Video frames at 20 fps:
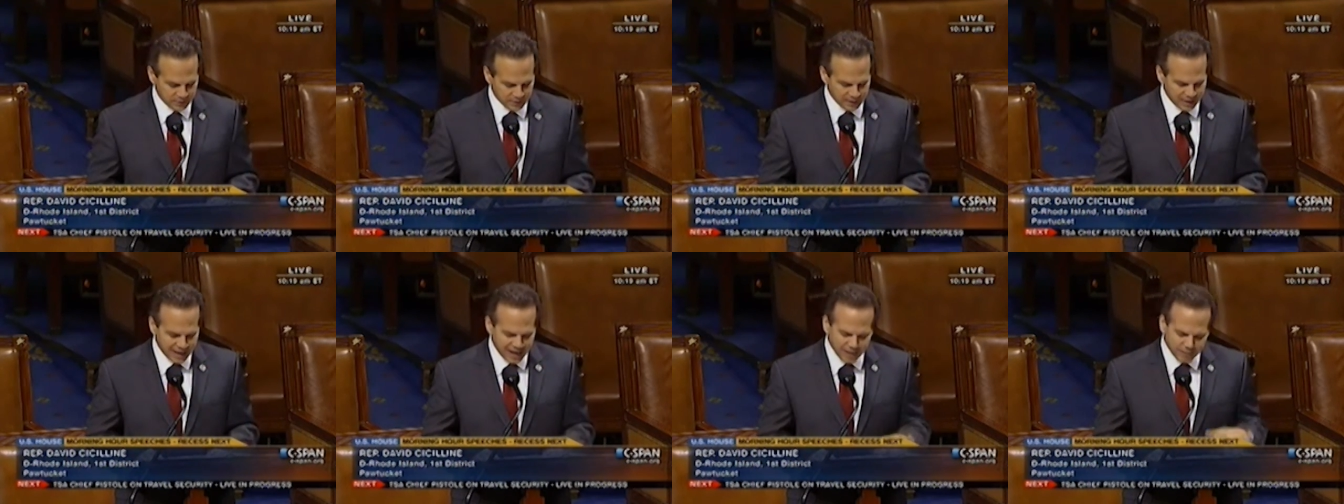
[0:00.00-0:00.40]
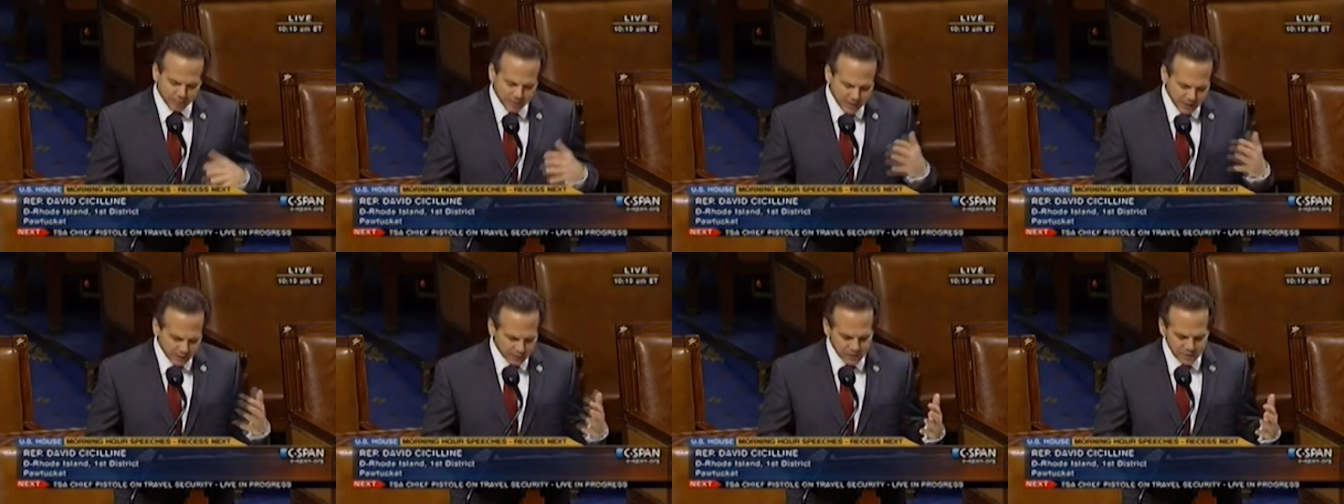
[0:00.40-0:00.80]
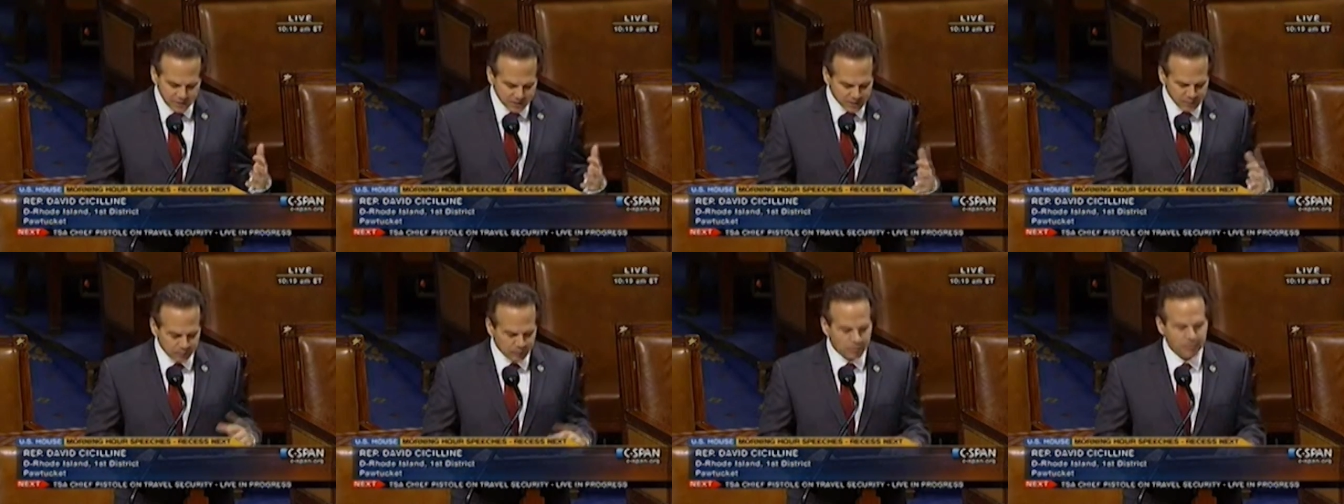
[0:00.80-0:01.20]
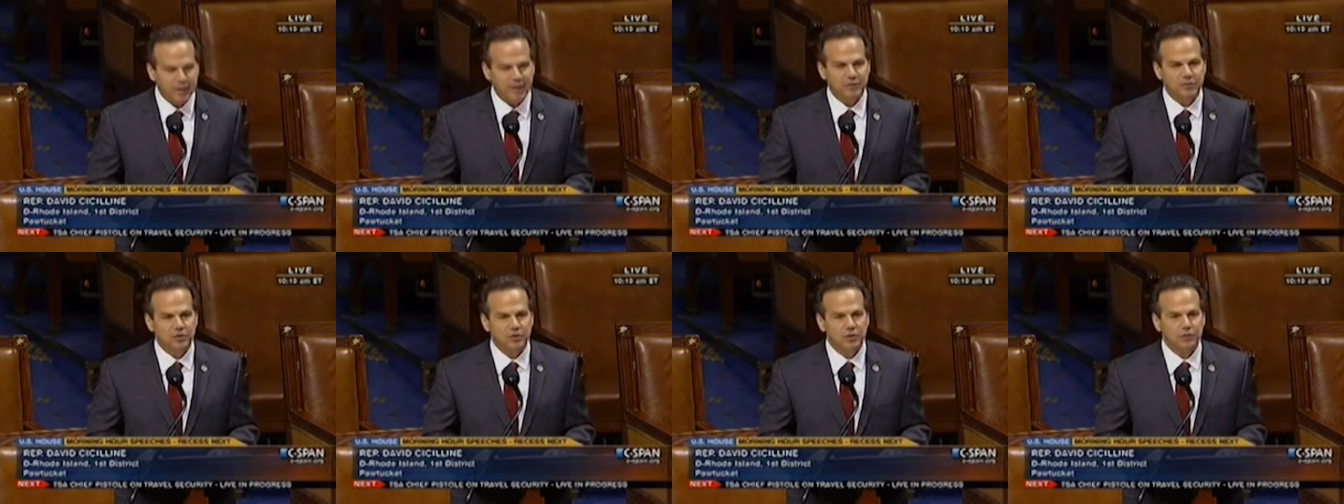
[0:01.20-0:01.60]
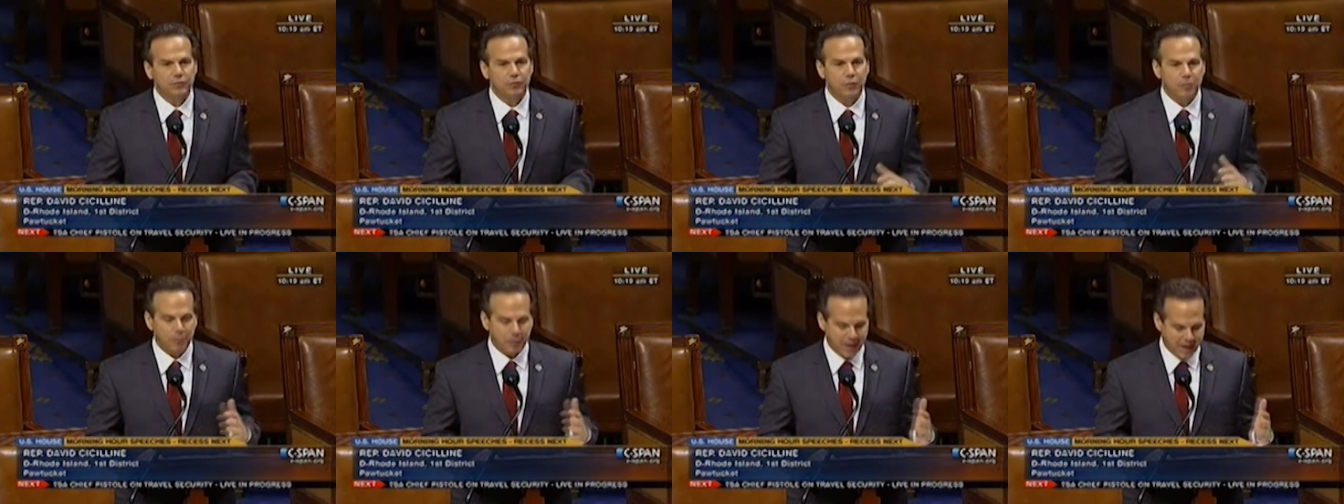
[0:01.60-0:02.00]
I've been hearing similar messages for
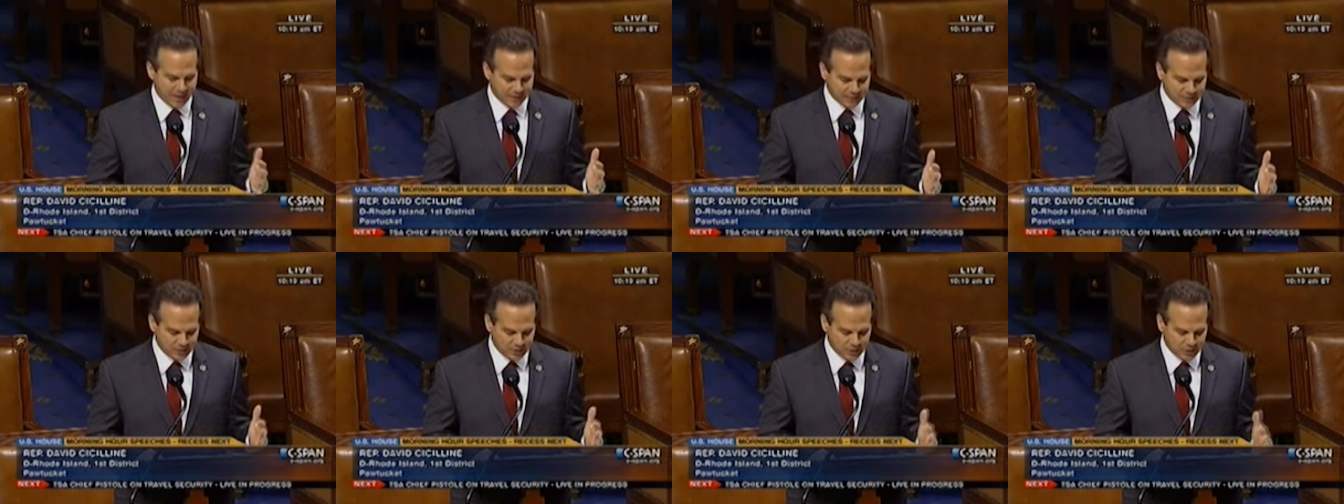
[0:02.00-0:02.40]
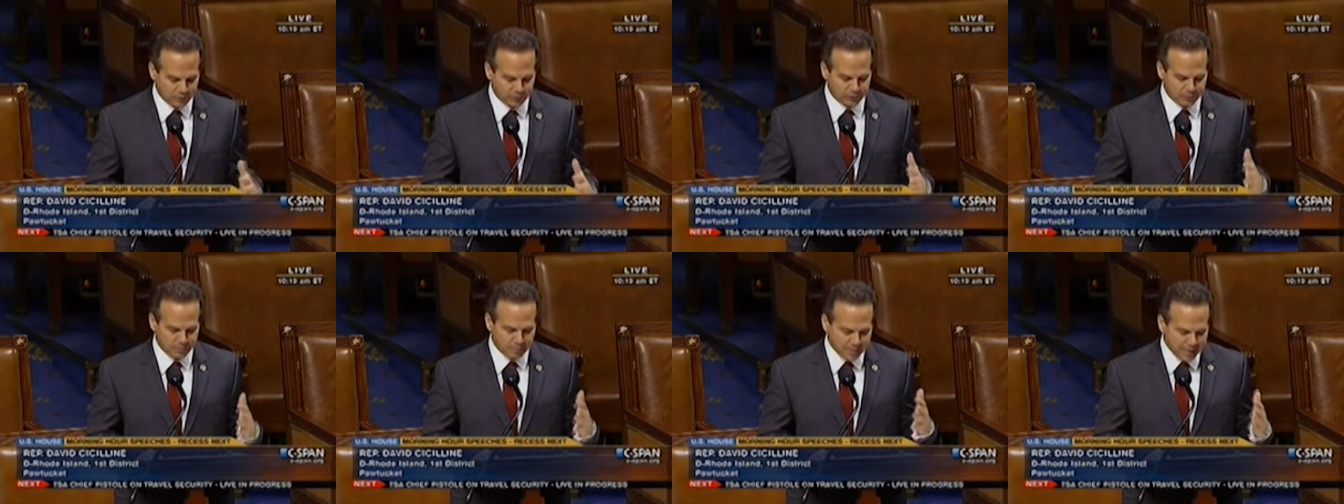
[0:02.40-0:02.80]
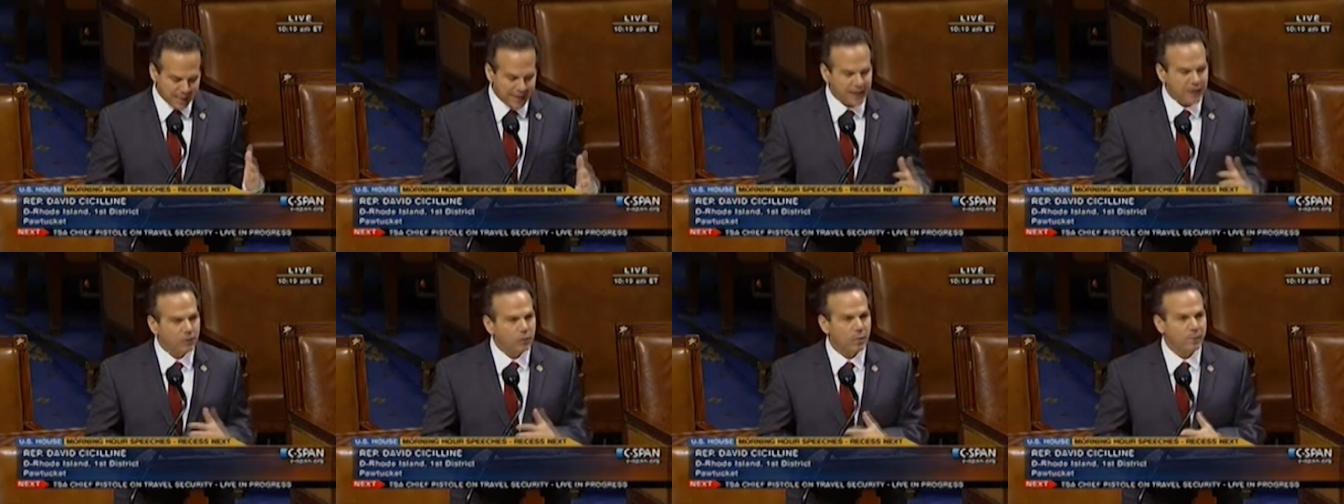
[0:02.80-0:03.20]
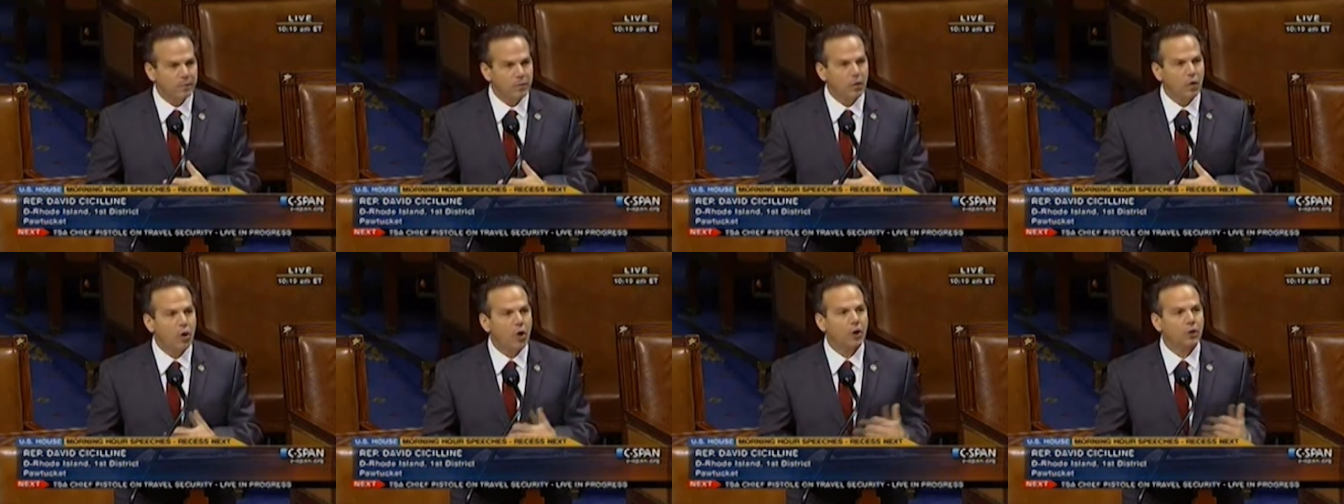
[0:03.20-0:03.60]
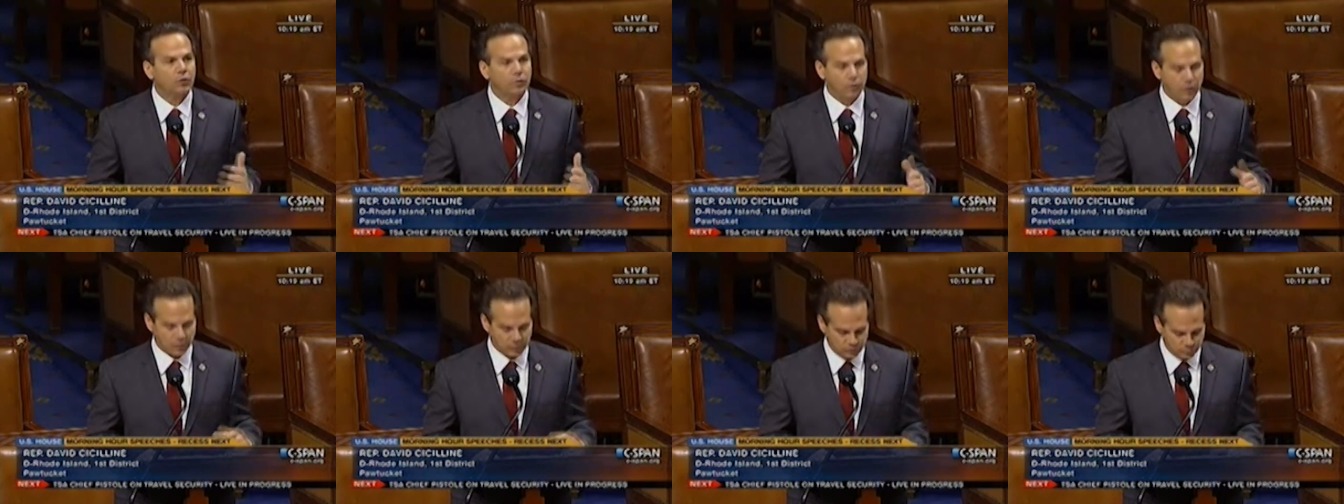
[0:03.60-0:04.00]
the past year from men and women all
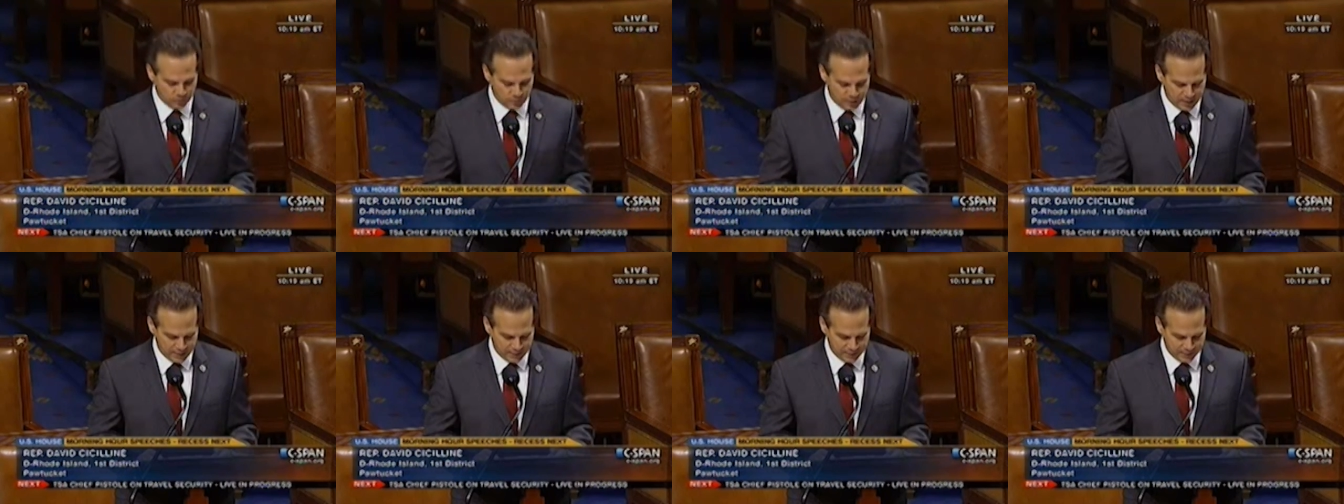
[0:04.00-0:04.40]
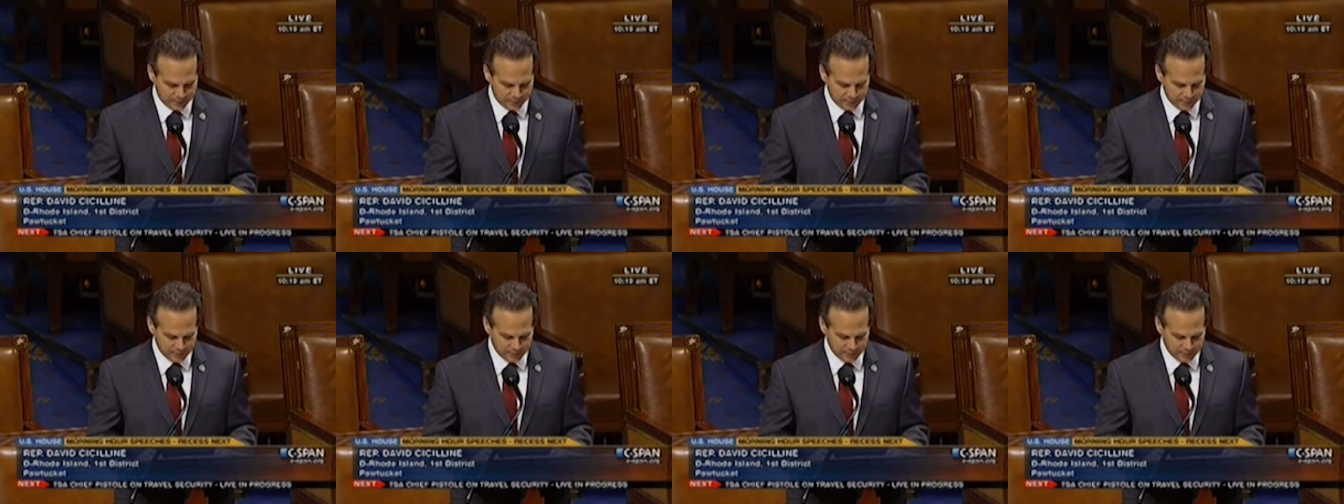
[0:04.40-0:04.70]
across Rhode Island.